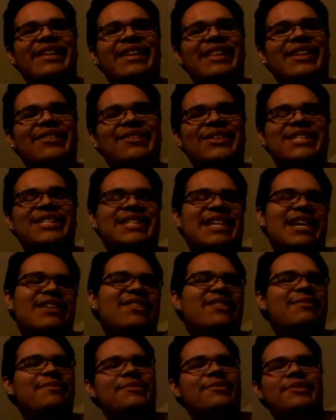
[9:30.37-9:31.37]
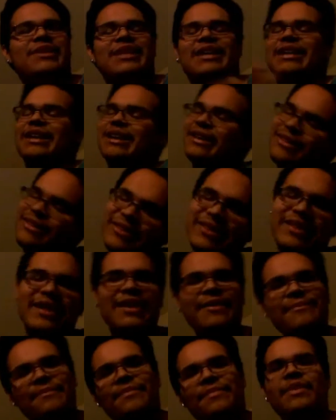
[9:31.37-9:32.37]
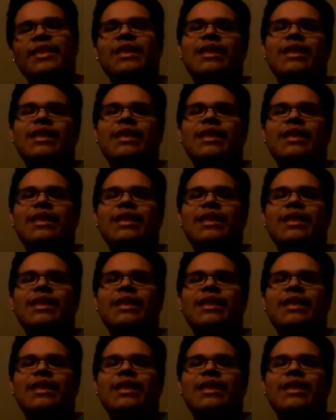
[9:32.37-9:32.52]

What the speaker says: And then we just gave up and we're like, good game.